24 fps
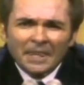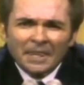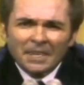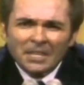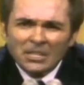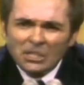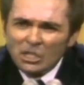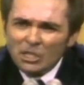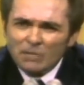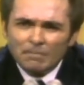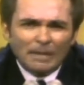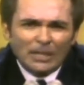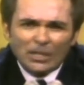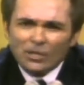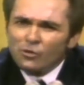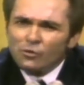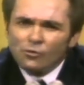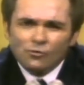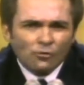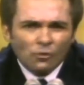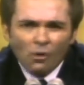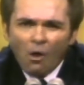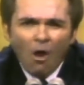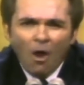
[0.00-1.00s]
This has been a
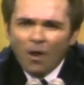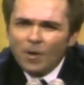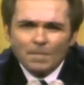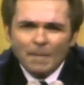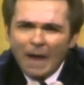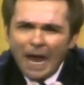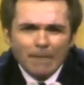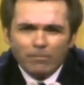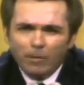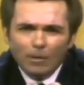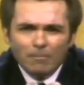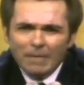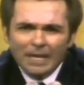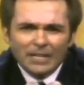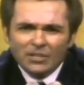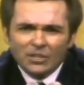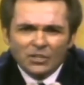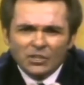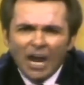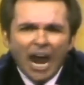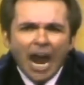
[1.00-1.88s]
strong Bible message.